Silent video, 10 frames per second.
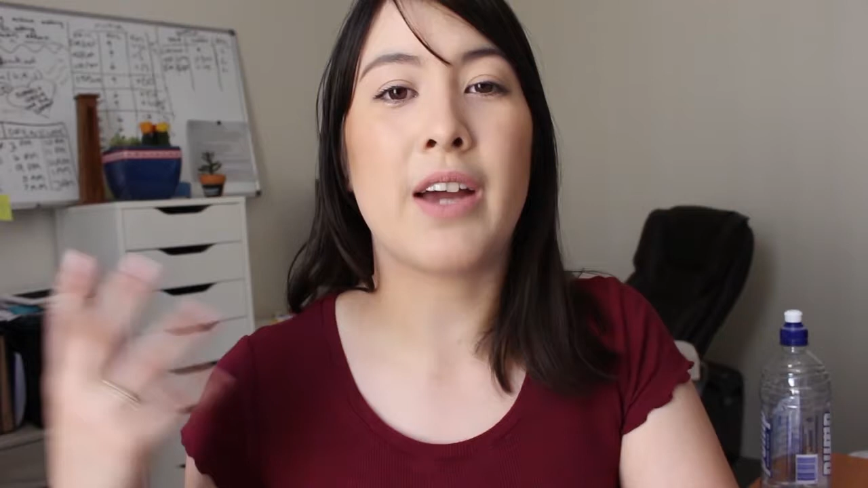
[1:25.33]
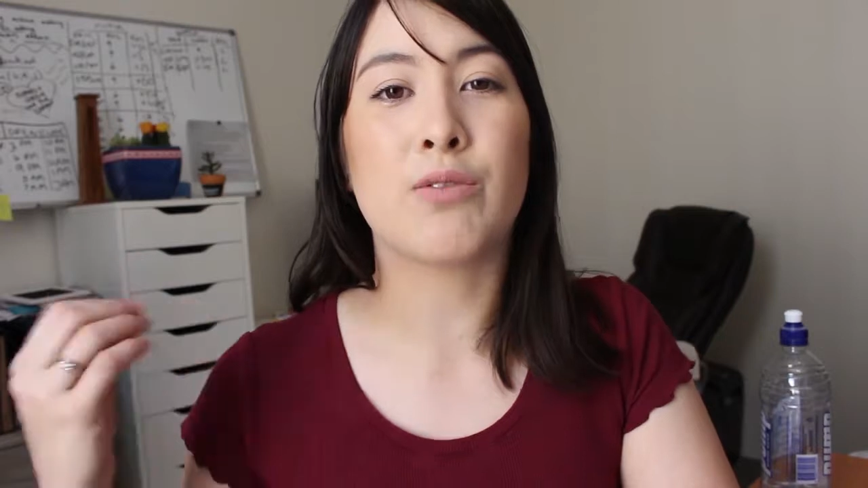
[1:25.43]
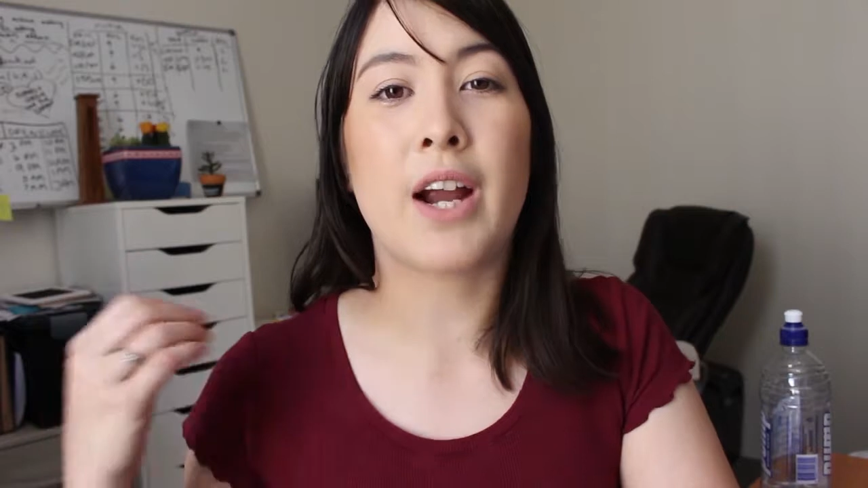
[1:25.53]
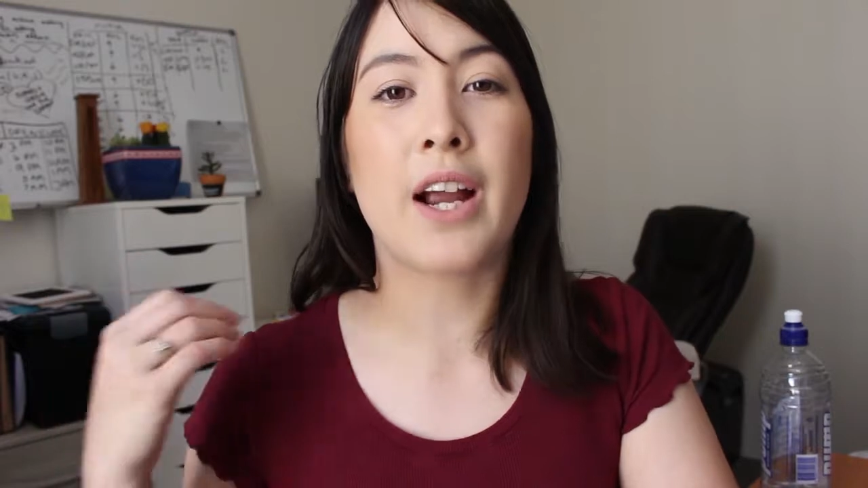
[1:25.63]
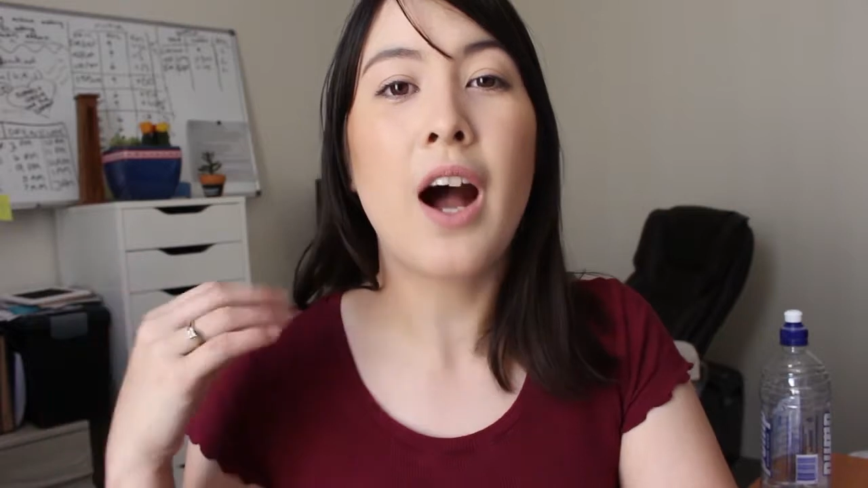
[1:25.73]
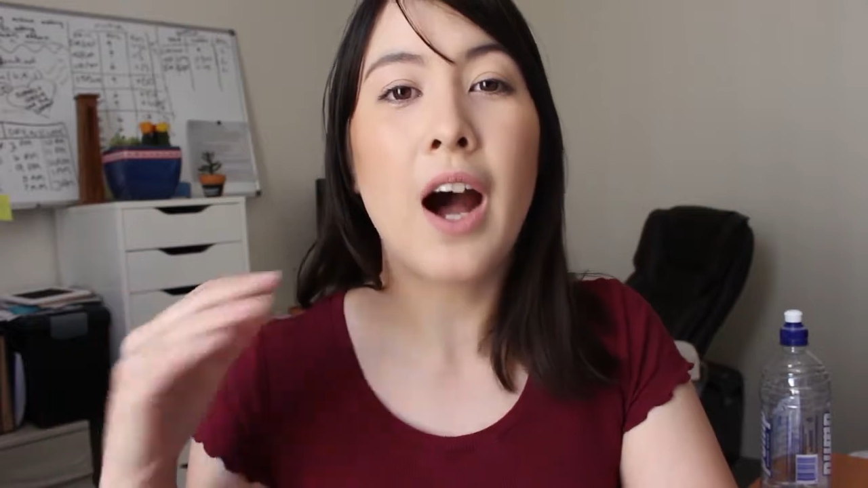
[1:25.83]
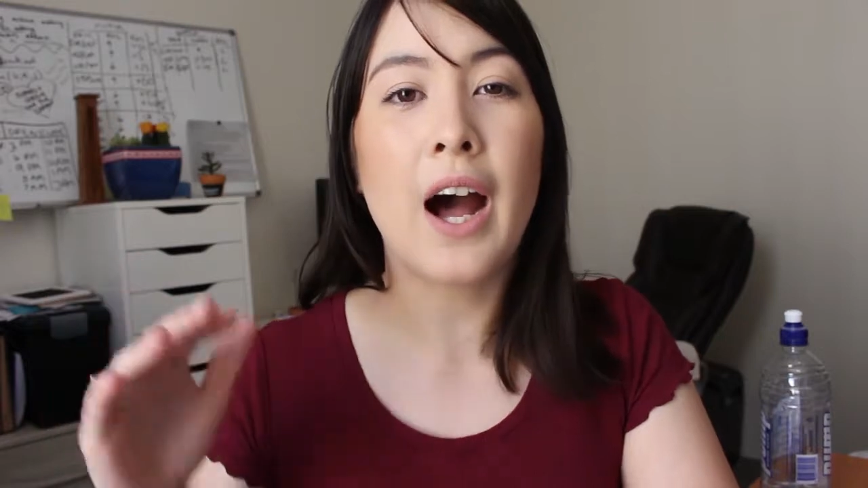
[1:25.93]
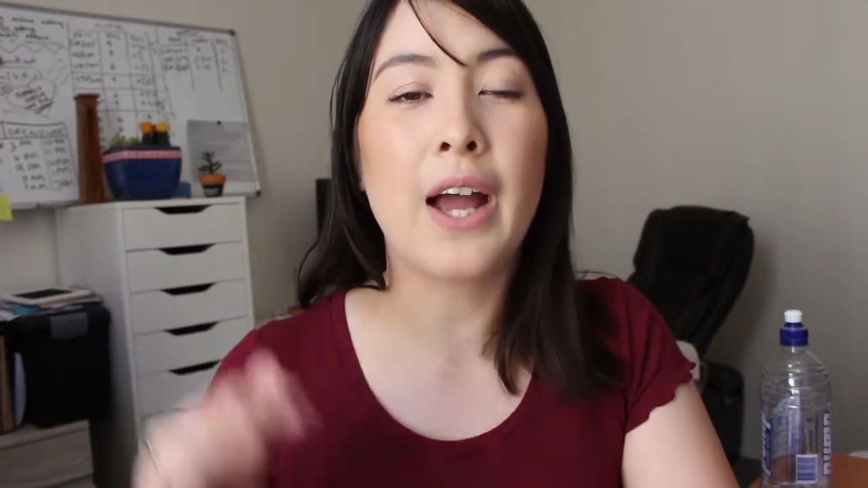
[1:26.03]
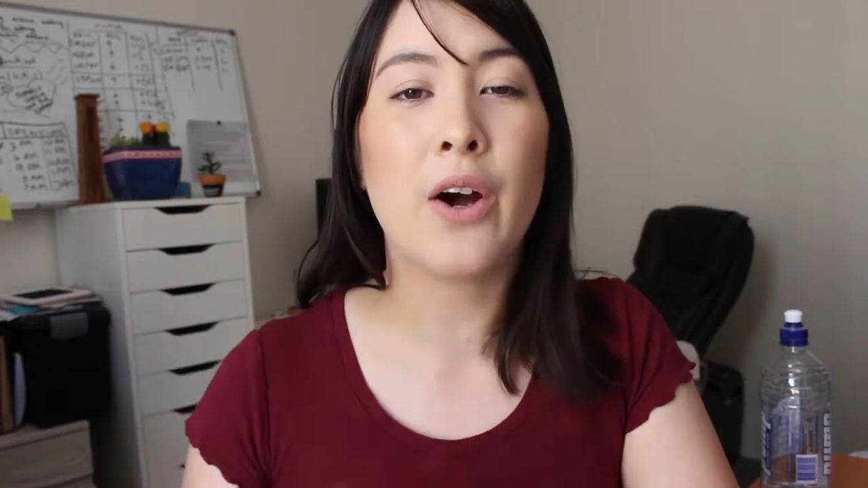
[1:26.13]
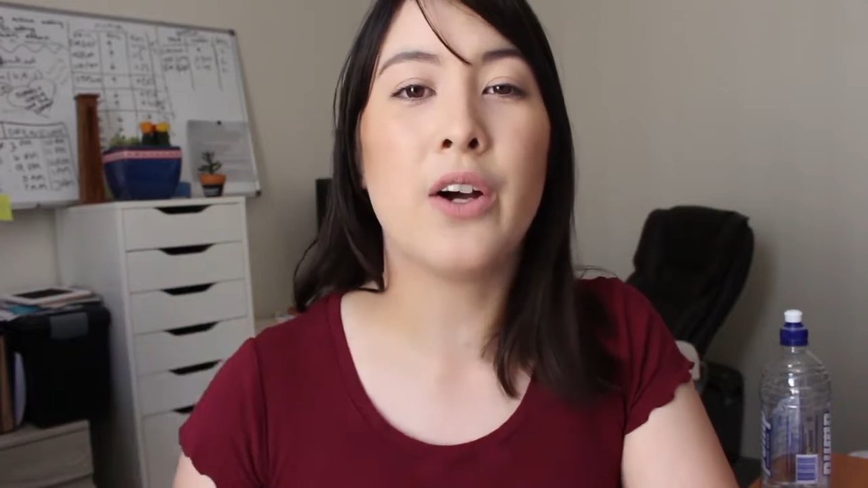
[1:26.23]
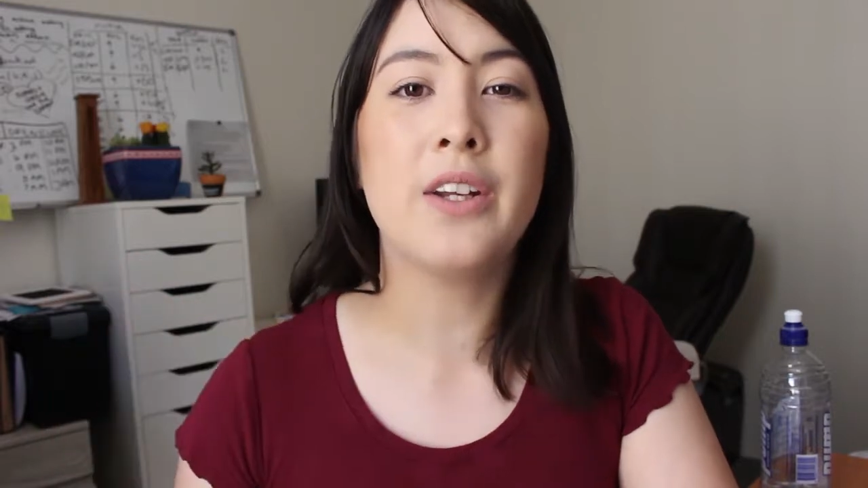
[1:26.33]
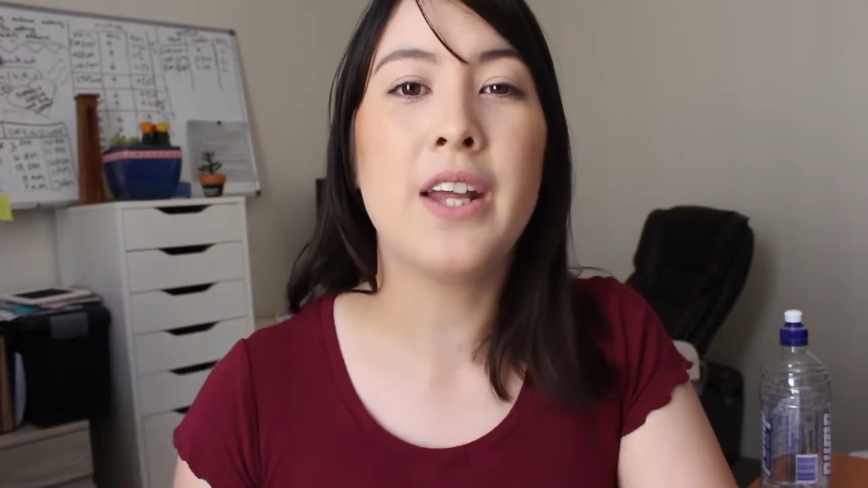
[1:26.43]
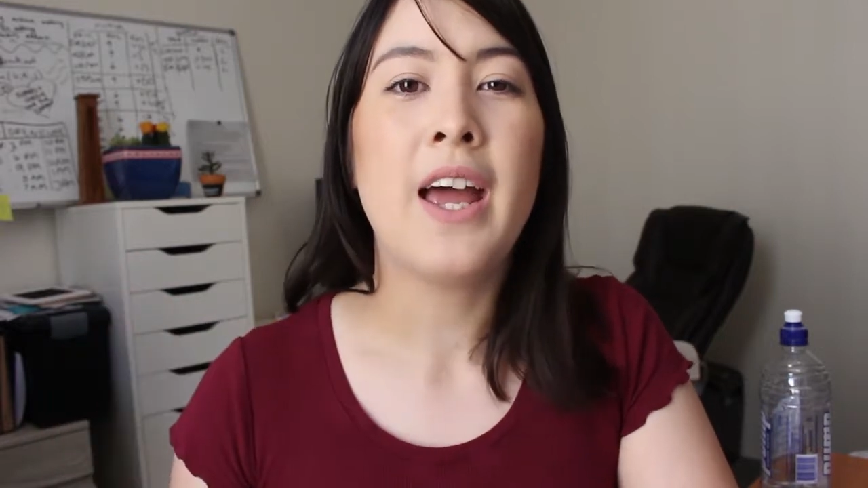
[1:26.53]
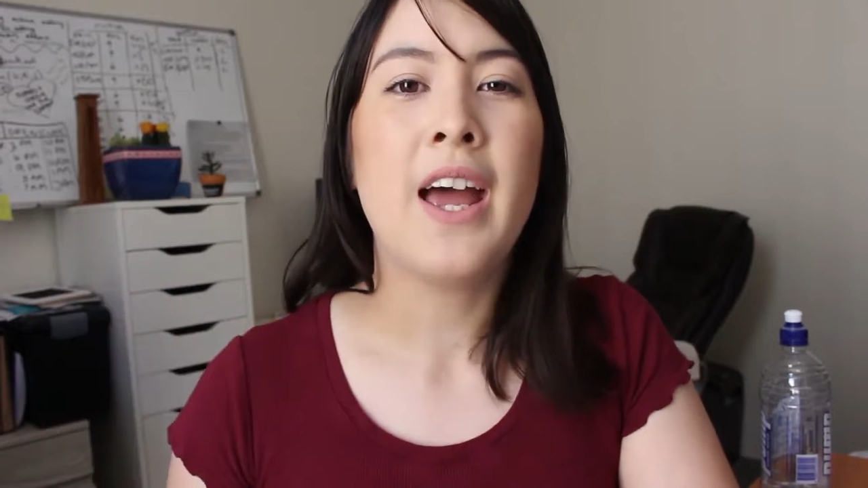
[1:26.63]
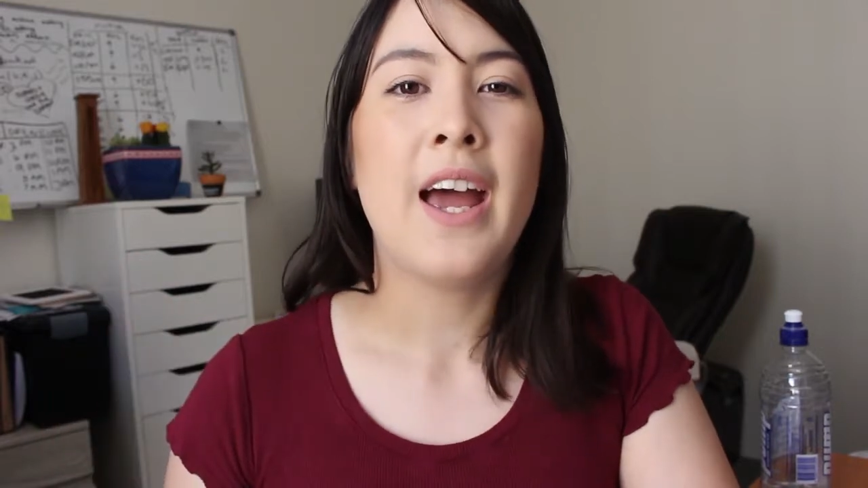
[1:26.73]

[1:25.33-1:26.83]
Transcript: and rank high on,